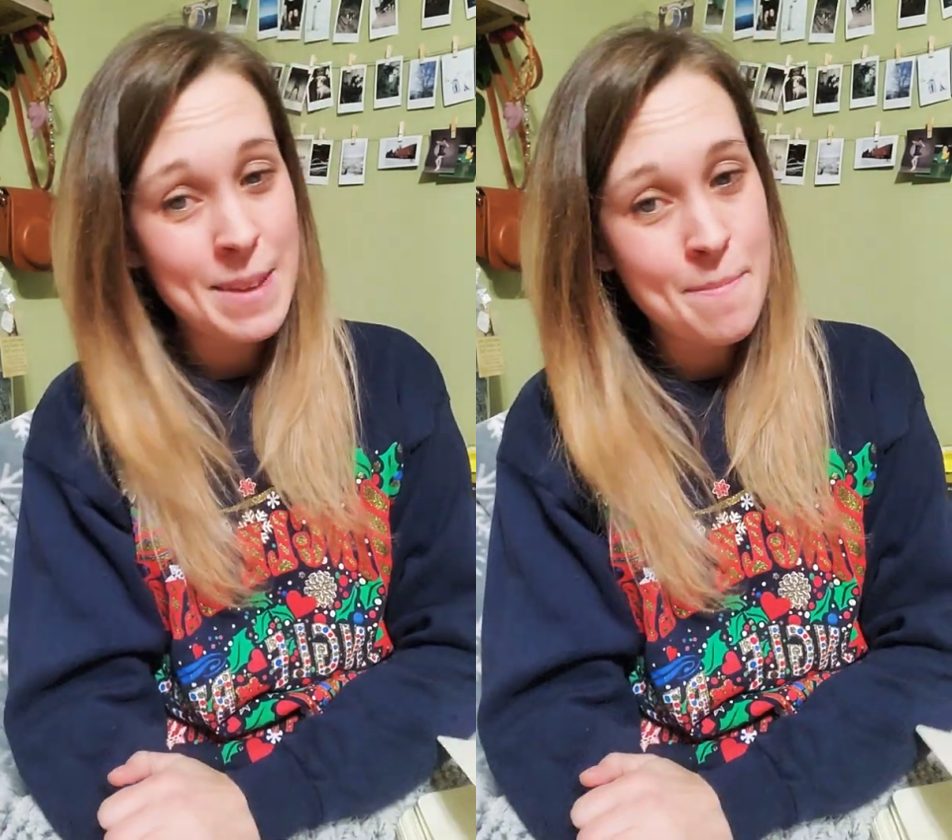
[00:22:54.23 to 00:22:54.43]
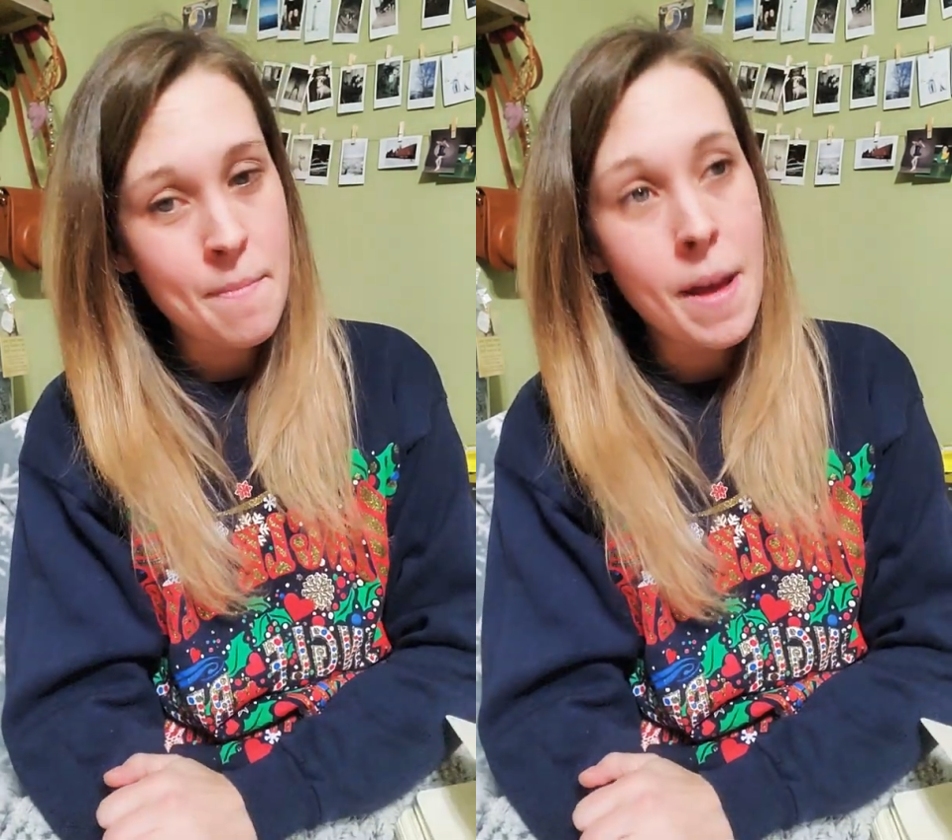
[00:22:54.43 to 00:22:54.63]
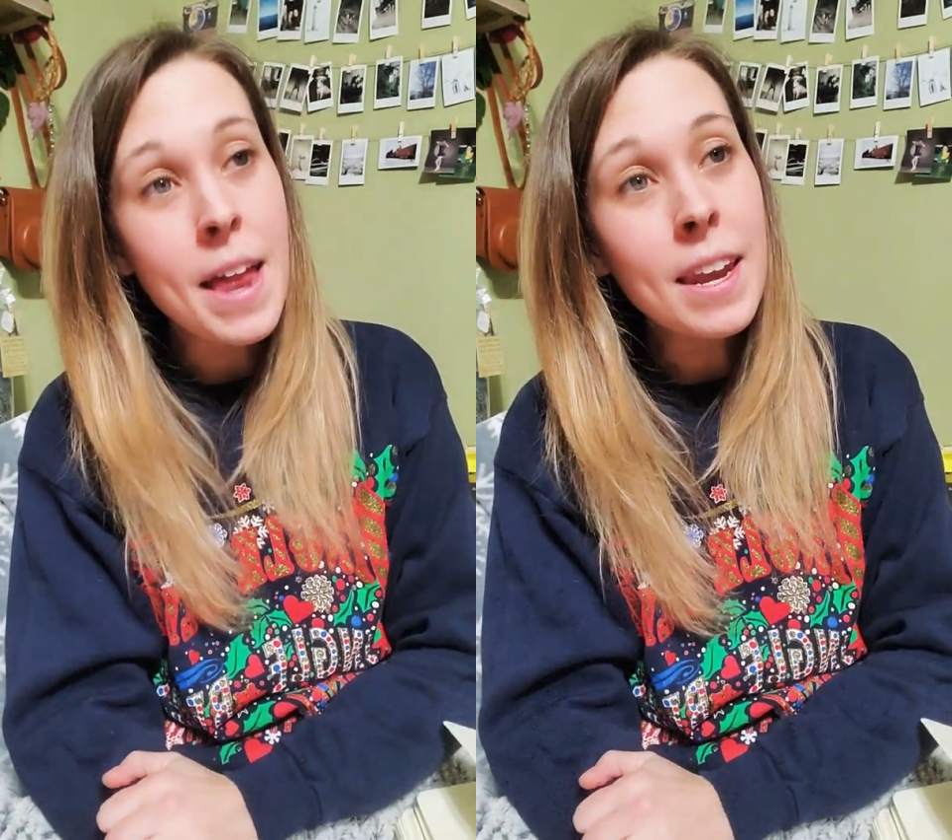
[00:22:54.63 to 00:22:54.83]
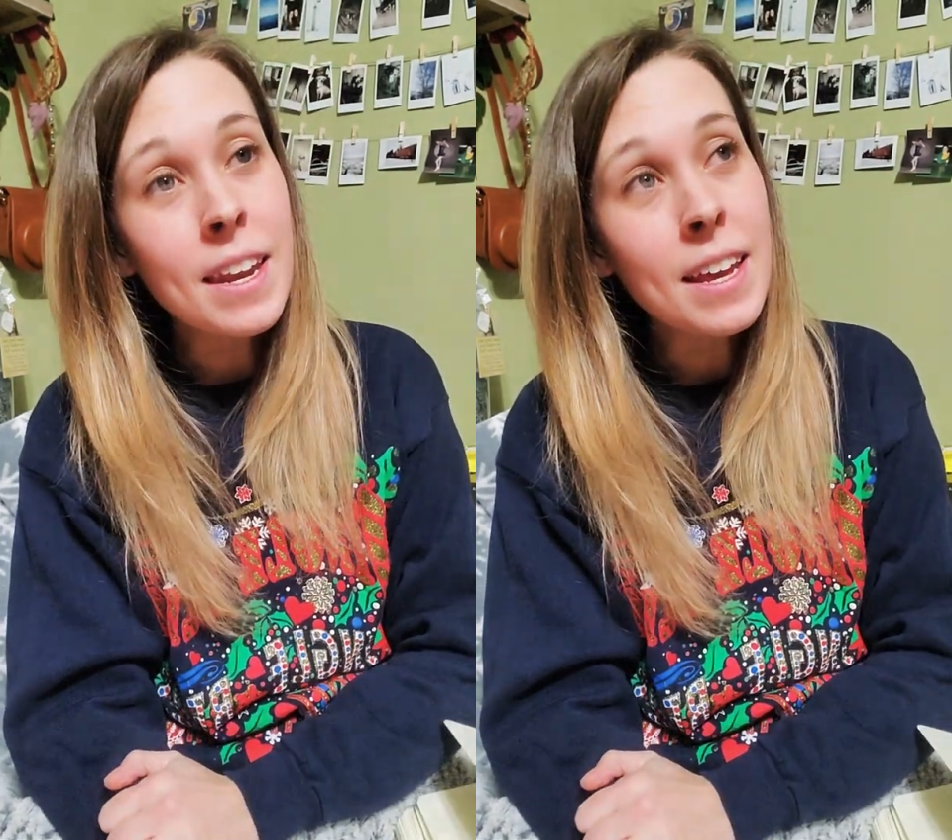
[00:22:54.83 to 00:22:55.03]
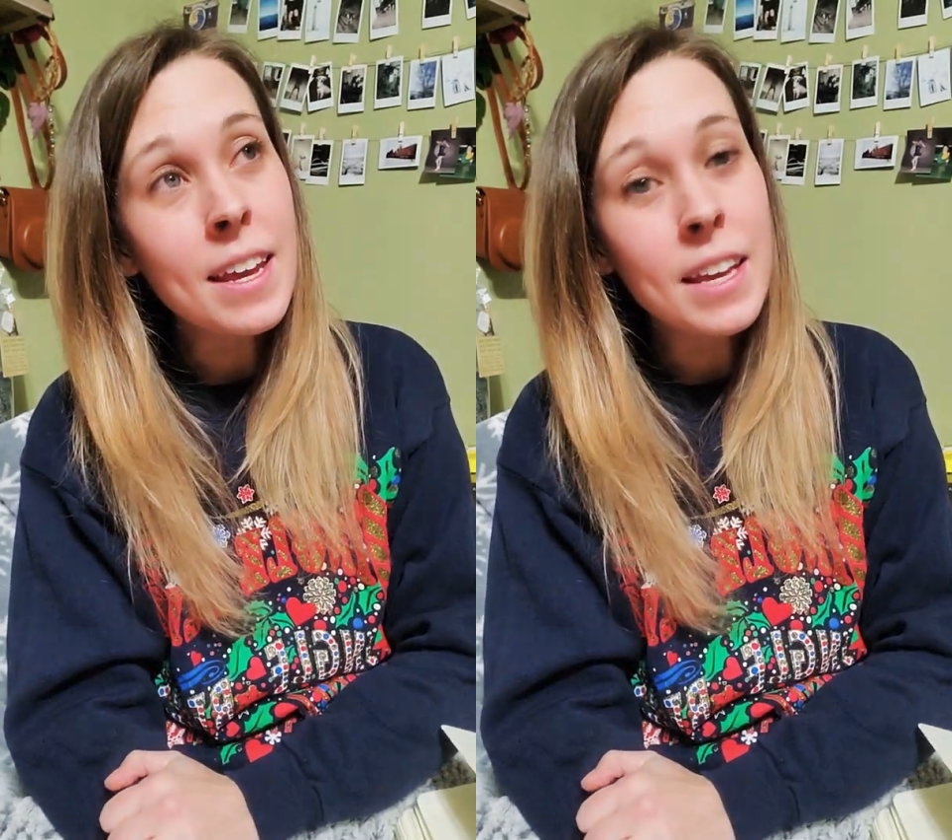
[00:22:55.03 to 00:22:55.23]

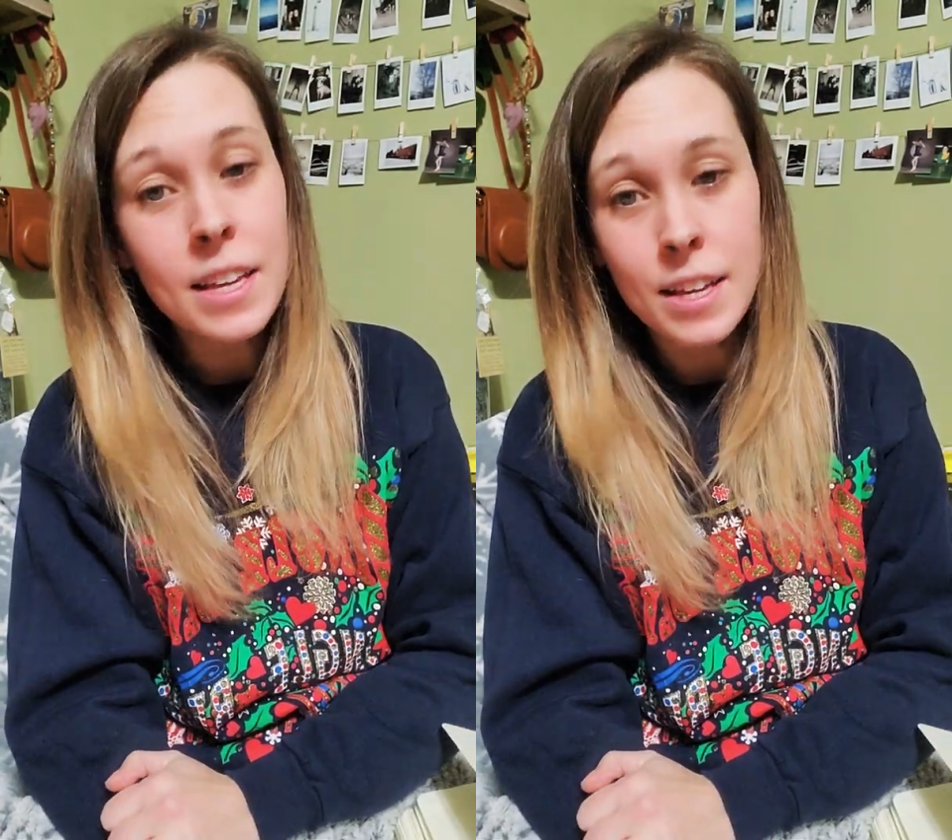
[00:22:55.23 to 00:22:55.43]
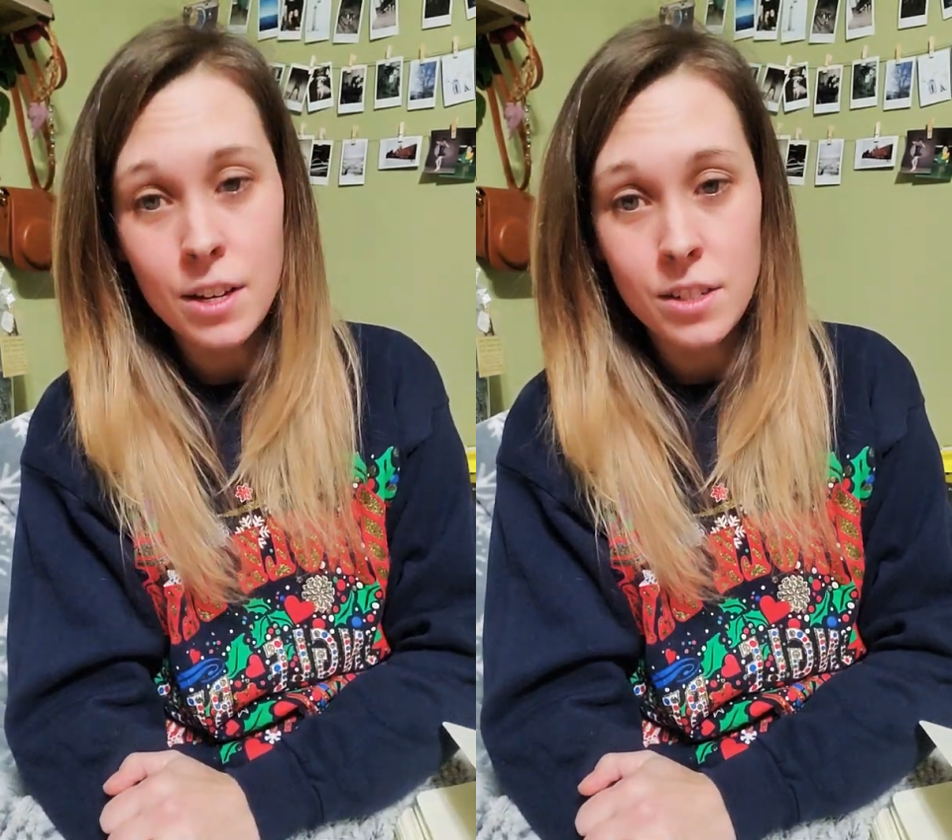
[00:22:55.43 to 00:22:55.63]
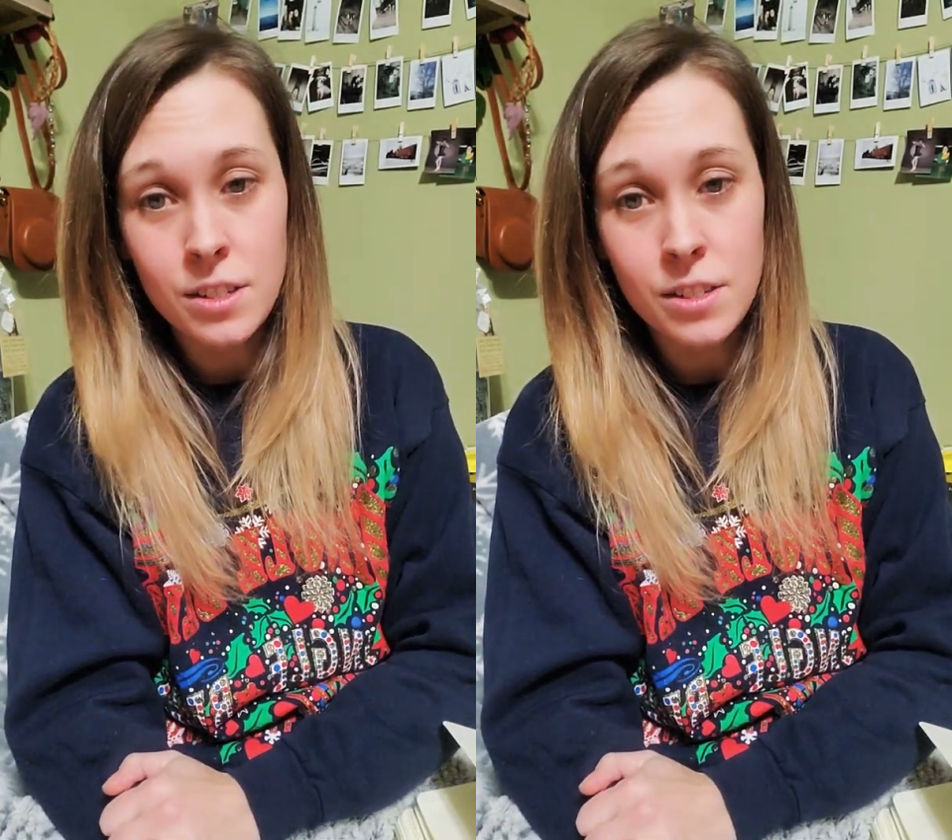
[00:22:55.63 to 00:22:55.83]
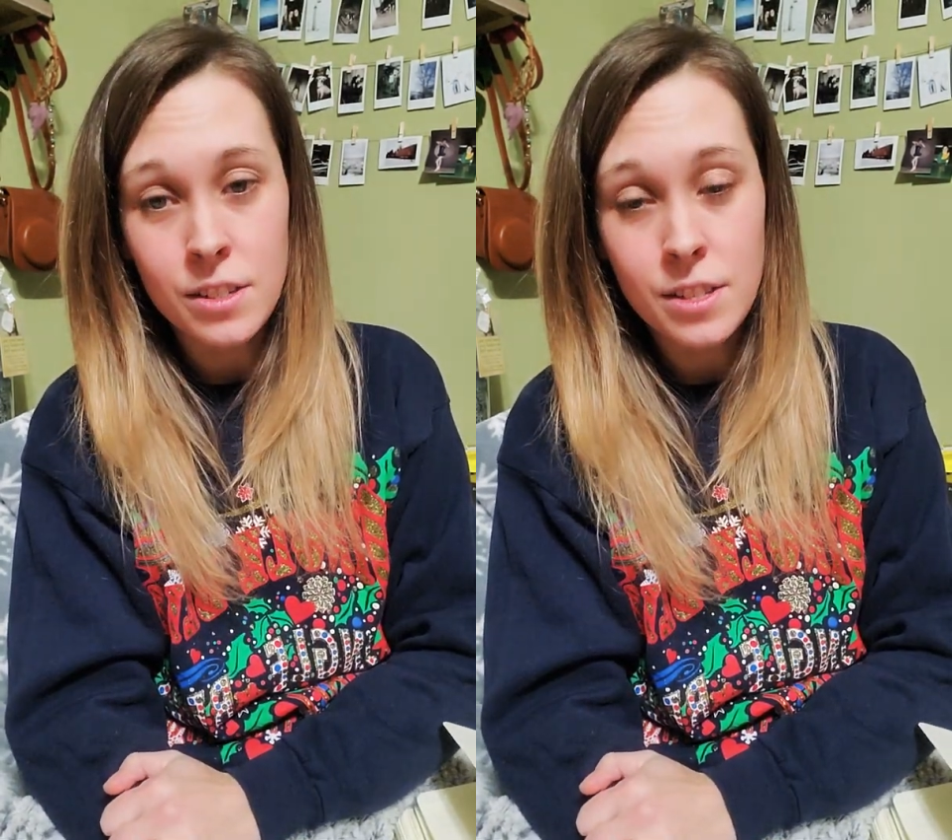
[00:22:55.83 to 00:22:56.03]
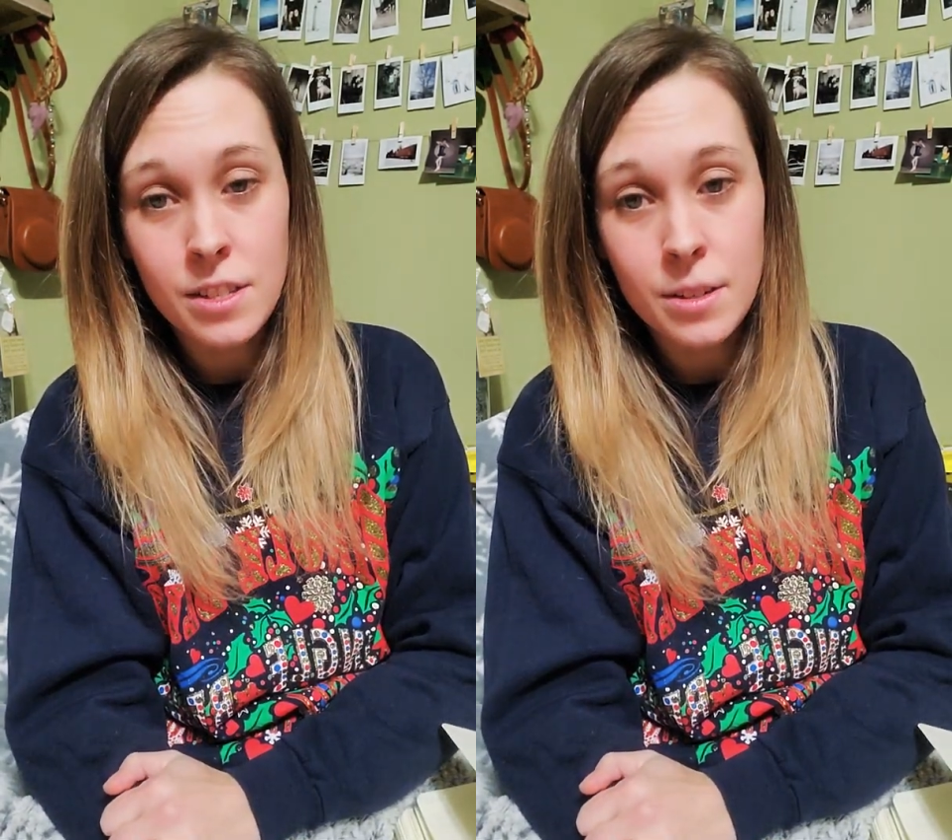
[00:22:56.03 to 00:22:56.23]
many
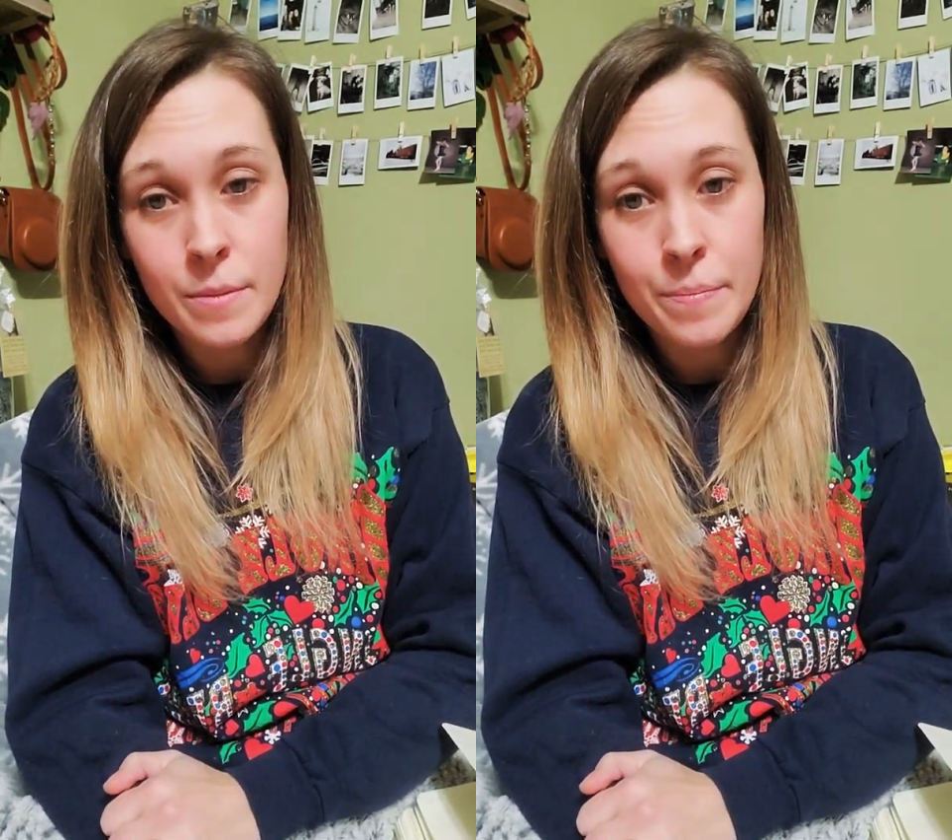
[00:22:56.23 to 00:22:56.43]
years.